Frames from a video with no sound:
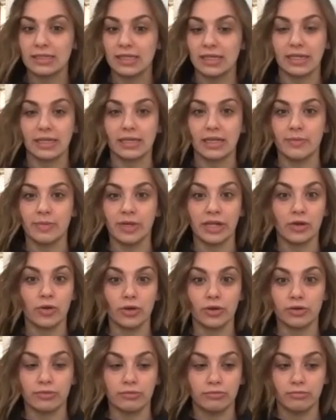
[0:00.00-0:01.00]
Like, am I
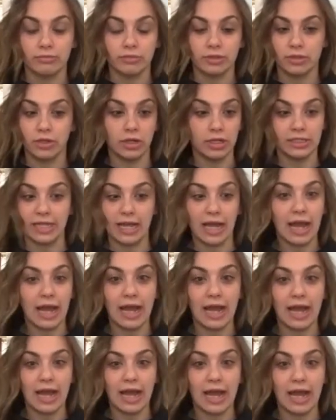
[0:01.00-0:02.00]
gonna
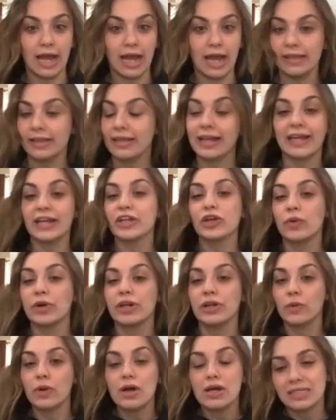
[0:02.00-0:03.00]
die? Like, I didn't know what it
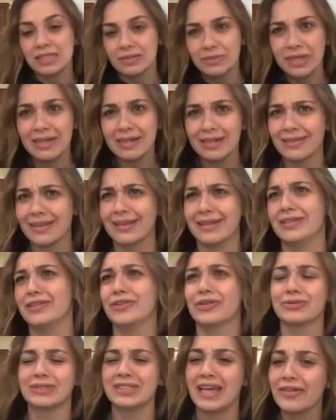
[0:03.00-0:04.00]
was. And being in like, you know,
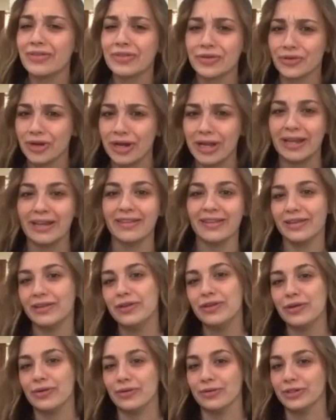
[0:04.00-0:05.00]
10th grade, like, you
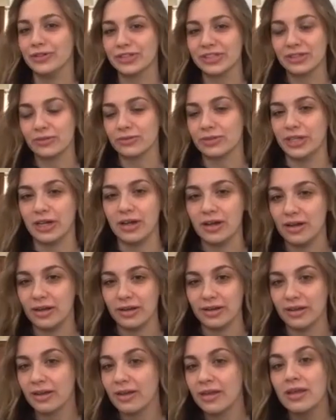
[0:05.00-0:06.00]
know, you're so
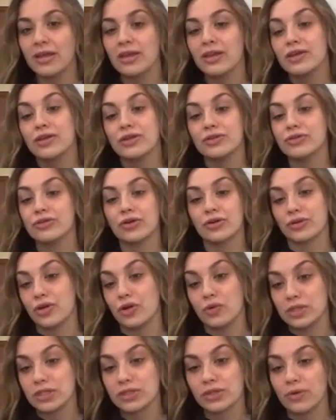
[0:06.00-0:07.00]
young, you don't
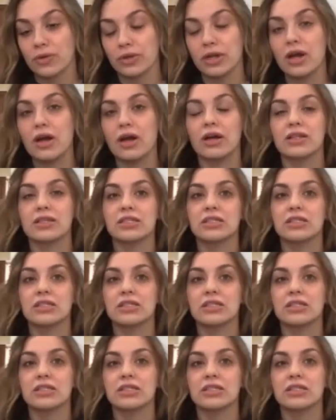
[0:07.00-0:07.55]
know what's going on.